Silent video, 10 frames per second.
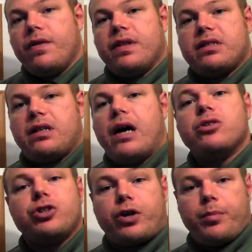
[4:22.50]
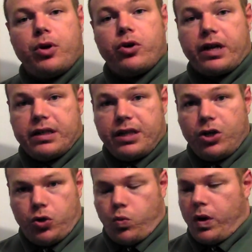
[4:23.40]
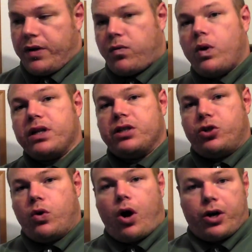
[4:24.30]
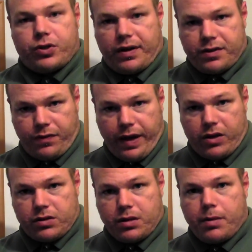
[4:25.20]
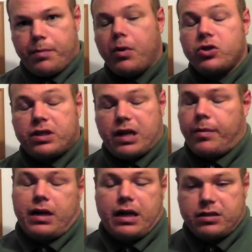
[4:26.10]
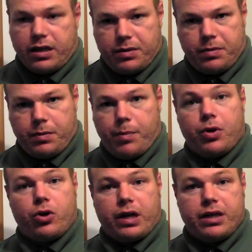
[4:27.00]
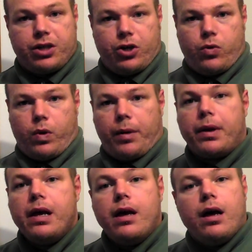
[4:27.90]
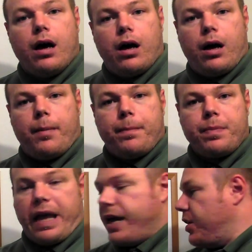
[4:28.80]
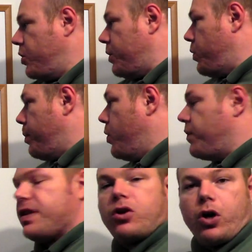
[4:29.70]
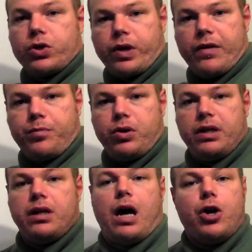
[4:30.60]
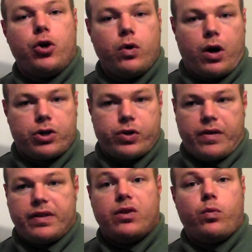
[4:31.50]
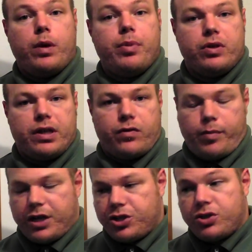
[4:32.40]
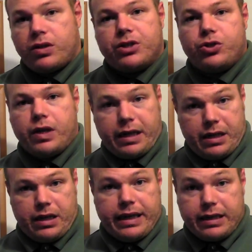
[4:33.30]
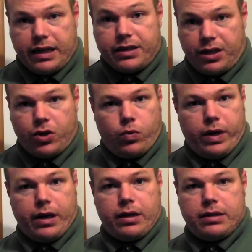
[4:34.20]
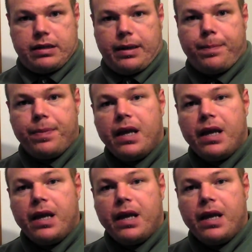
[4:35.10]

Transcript: This allows your computer to continue to run if one of the two hard drives fails. Most of the time it allows the computer to continue to run. Um, and you can remove this hard drive, put in a new hard drive, and then rebuild the information so that you can get the continued redundancy.